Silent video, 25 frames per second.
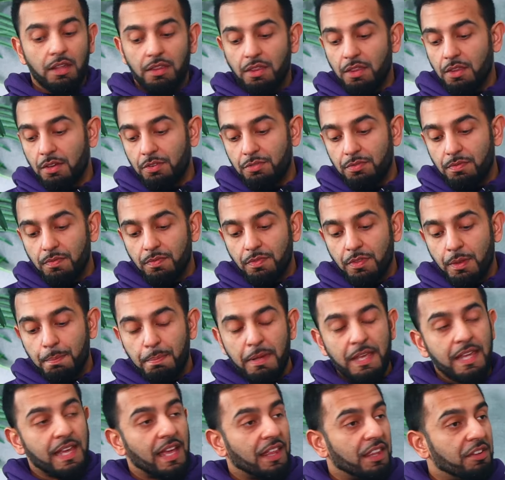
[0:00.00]
the the
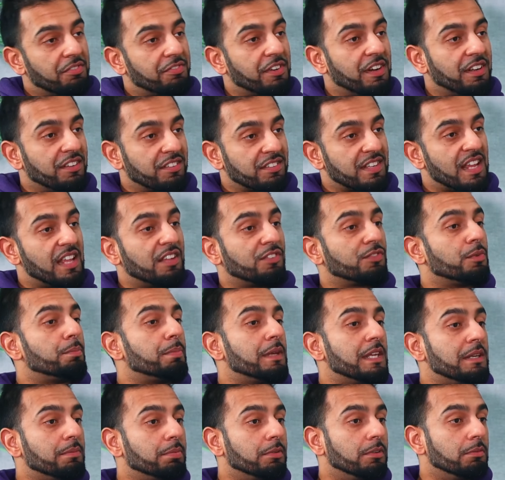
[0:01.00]
P at the front stands for
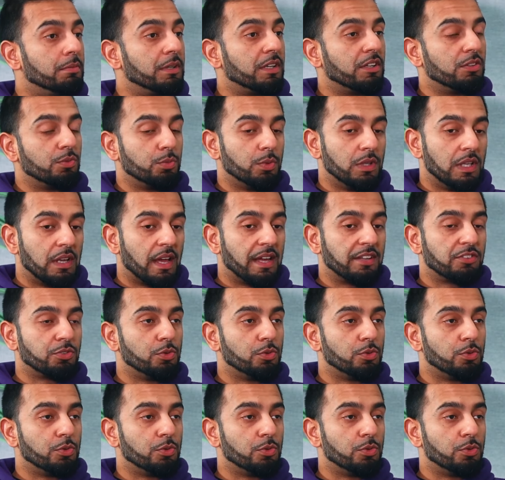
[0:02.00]
people because we like right.